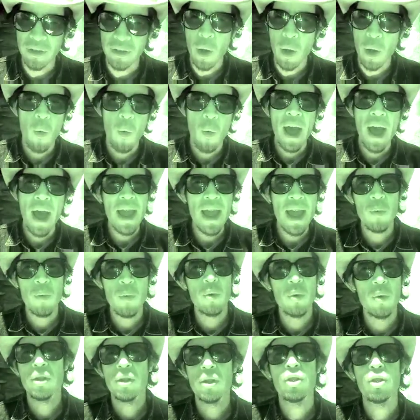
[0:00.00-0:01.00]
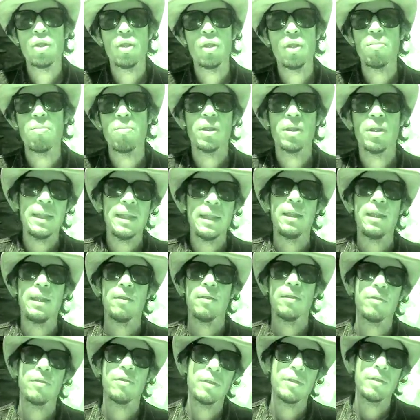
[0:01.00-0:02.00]
Now why wouldn't you
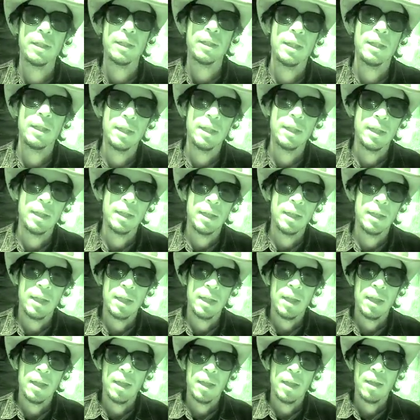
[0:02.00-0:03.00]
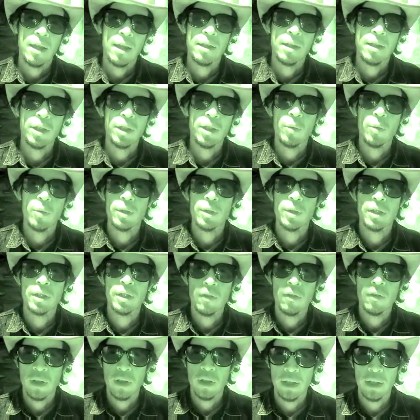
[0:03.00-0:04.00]
believe that there was
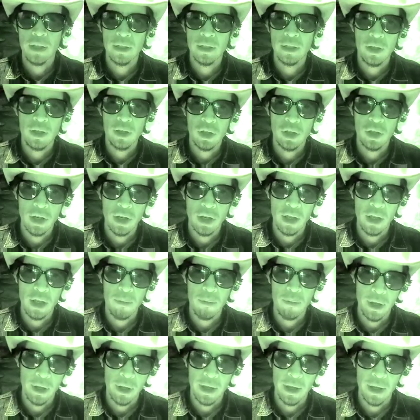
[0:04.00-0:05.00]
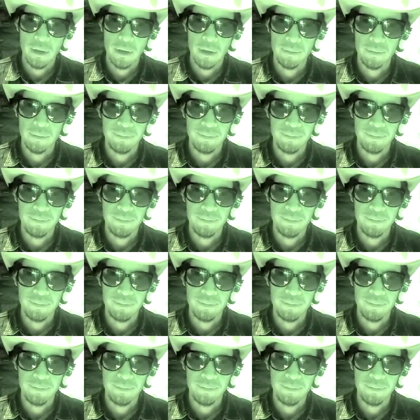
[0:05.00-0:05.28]
civilization on the planet?